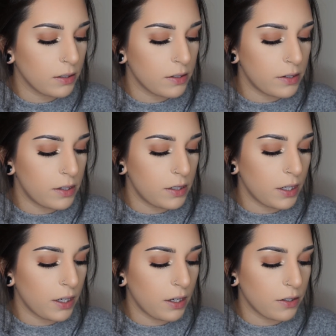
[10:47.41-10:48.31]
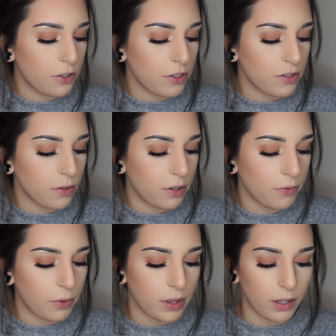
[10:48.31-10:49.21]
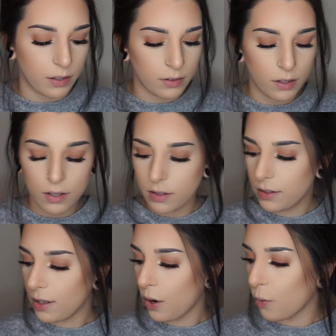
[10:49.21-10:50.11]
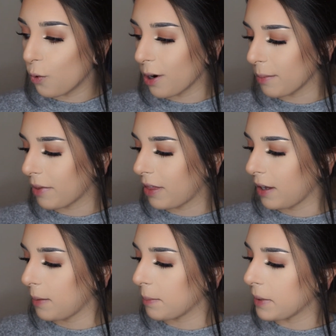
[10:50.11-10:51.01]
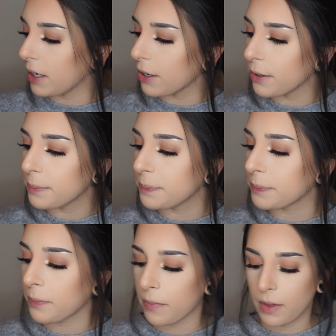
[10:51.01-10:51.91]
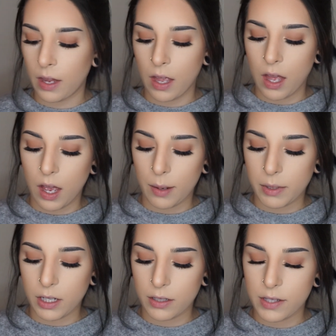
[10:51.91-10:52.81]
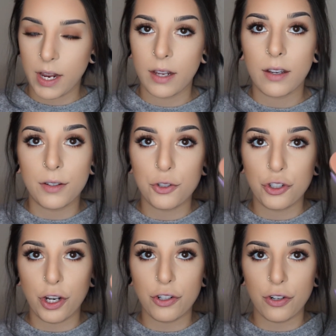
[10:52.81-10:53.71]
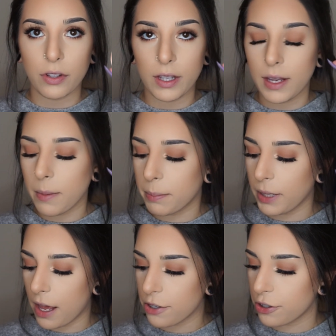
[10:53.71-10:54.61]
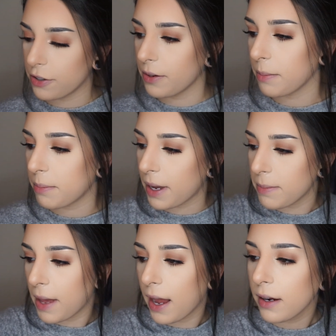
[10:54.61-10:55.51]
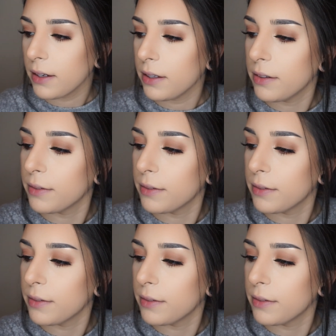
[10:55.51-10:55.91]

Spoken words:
Sticking just sort of with a warm theme here. I'm gonna take Gingerly Blush by MAC.